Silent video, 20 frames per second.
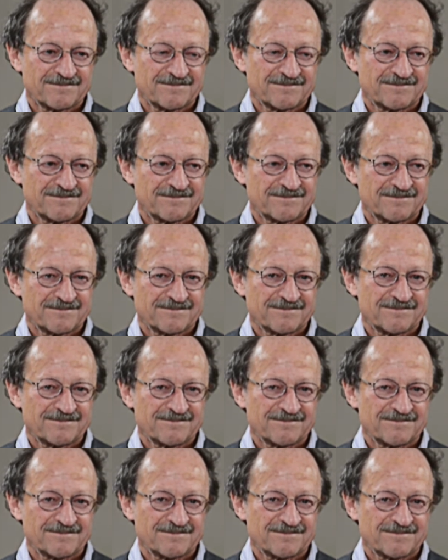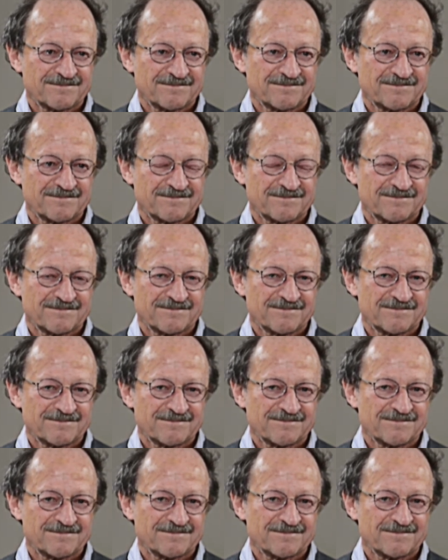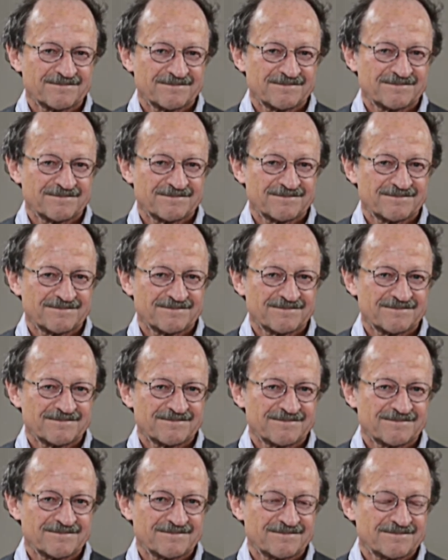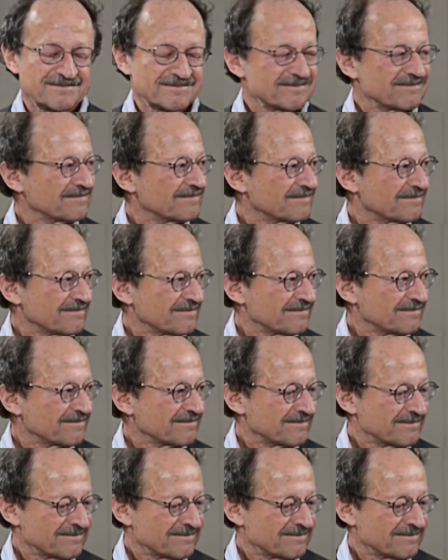[no speech]